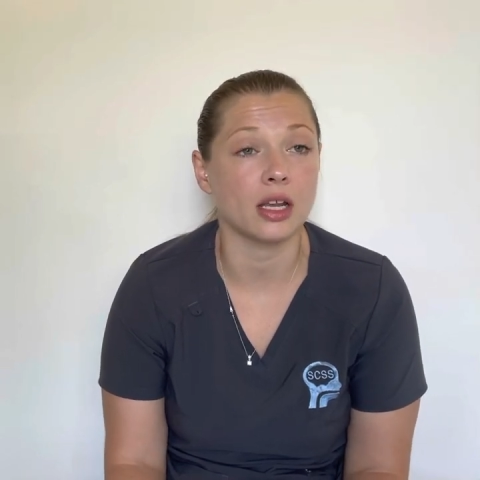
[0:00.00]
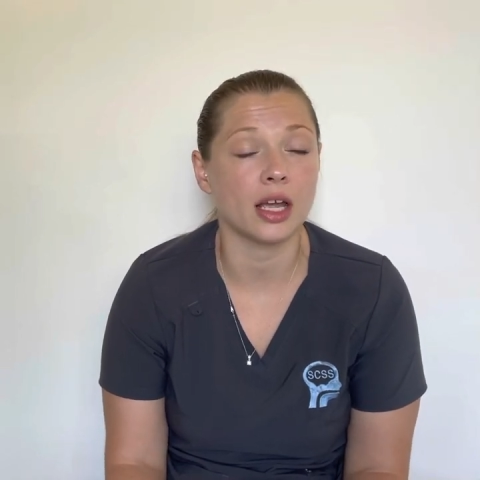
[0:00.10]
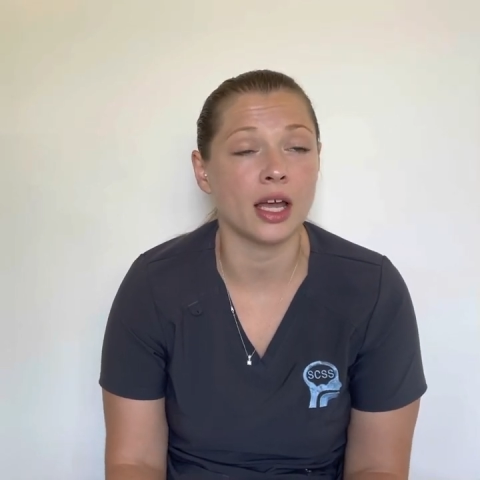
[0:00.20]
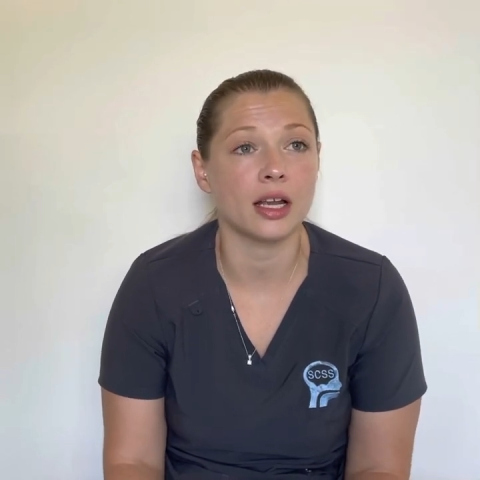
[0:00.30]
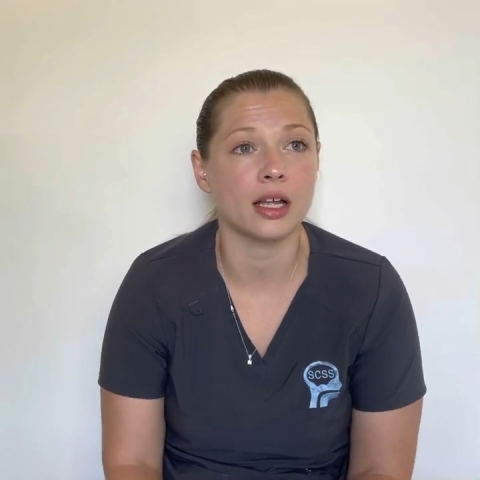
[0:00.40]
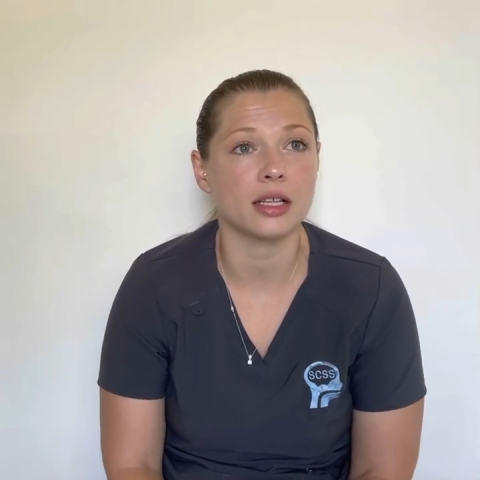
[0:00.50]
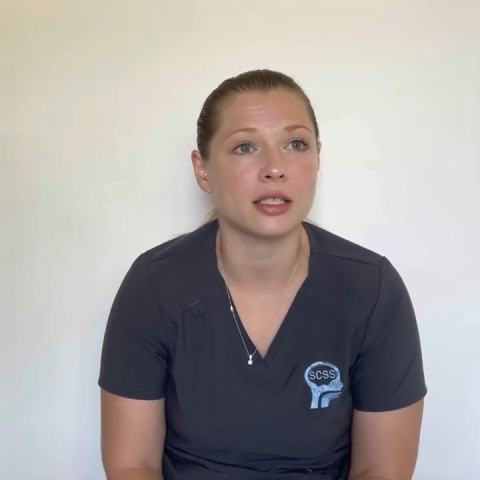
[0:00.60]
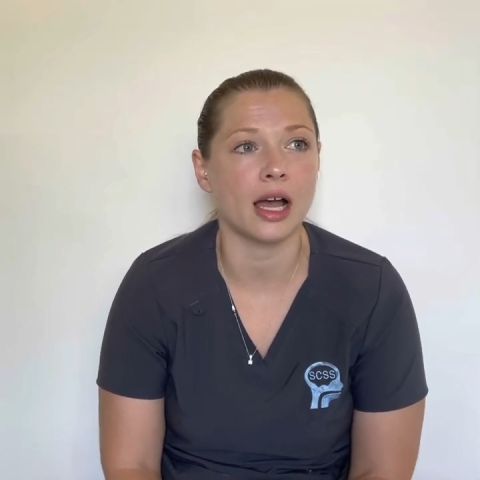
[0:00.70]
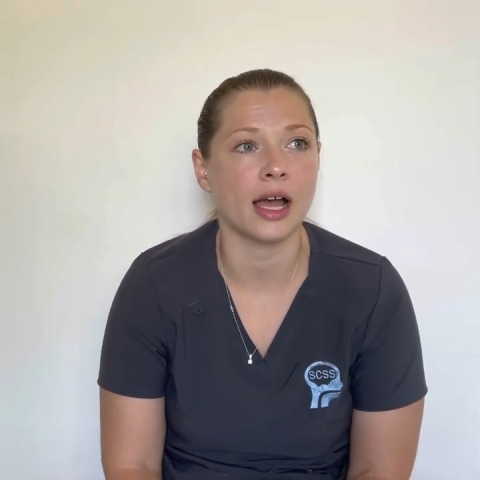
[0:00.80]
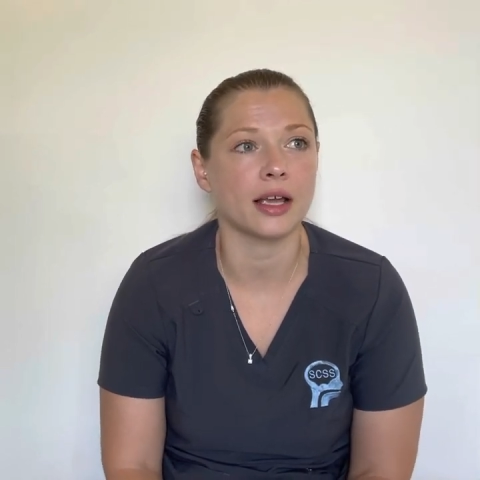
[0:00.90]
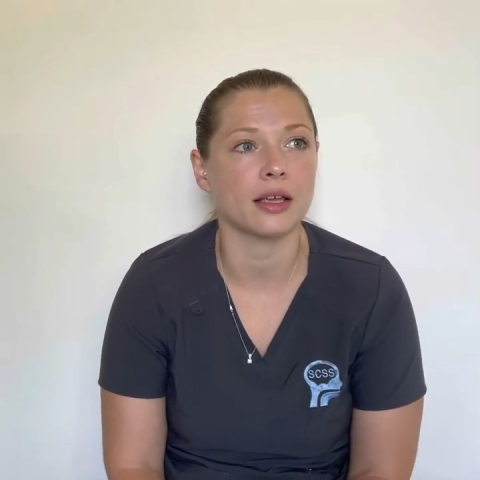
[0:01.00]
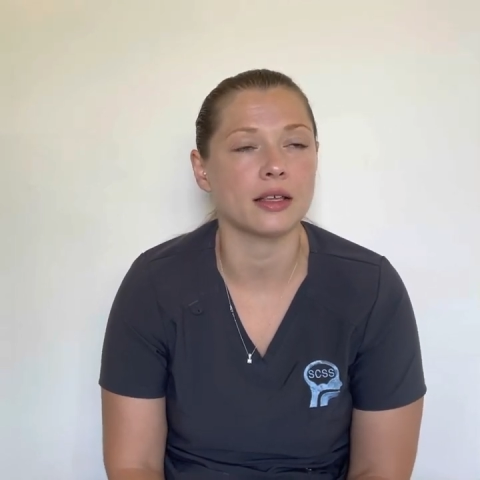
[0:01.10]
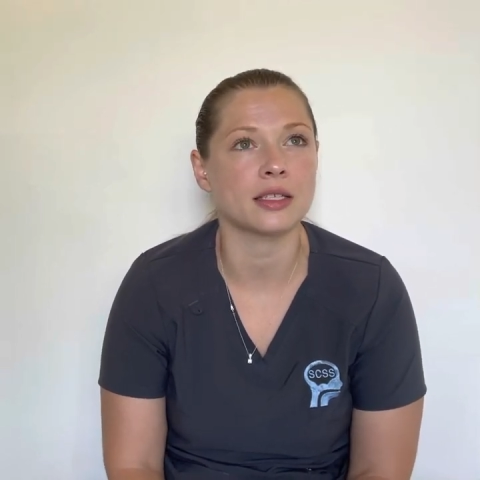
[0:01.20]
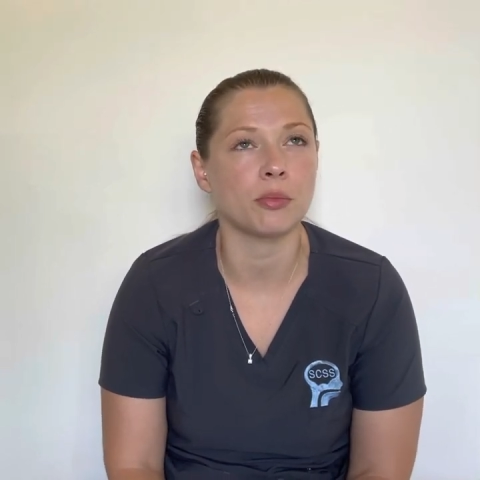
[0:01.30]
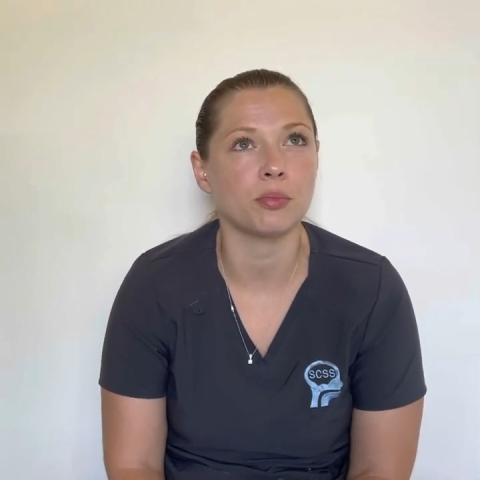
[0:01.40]
And
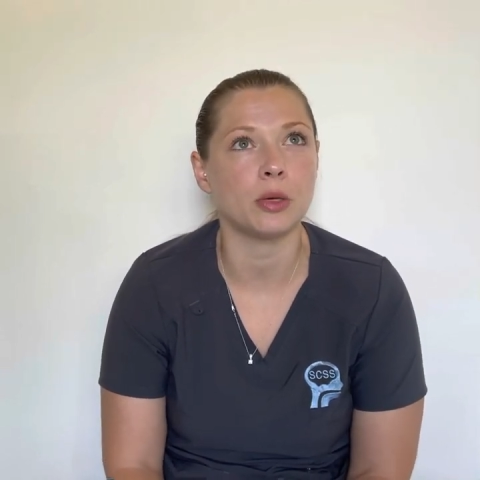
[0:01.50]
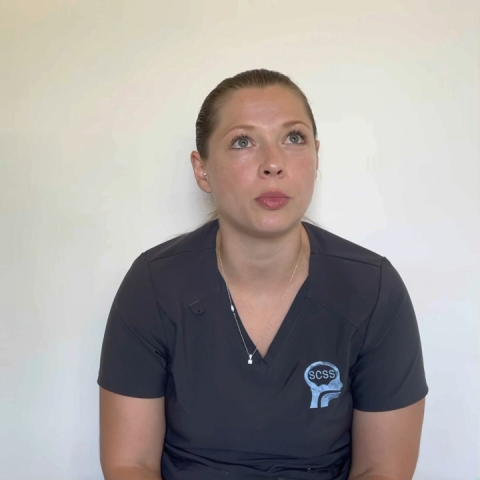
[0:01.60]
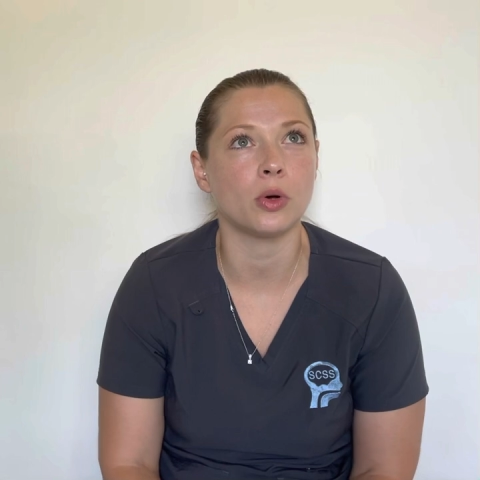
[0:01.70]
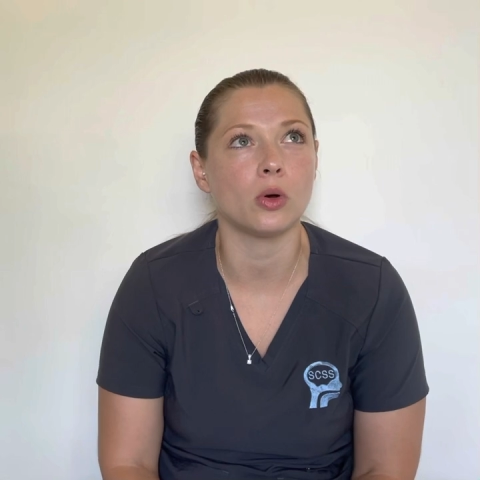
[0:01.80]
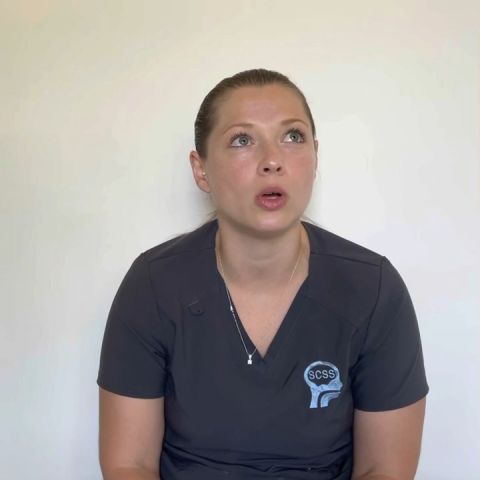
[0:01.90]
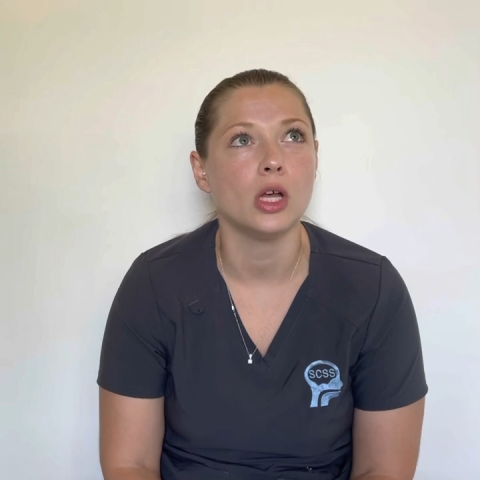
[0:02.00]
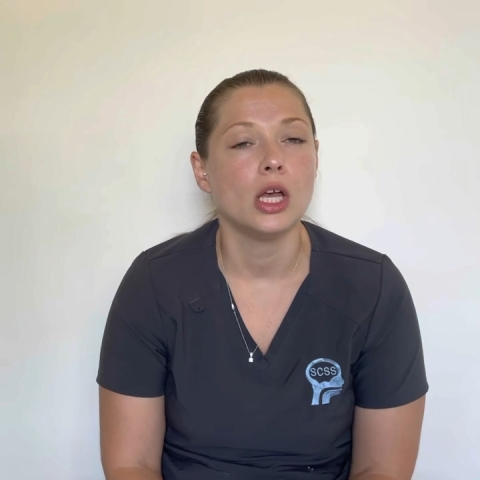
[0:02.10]
some people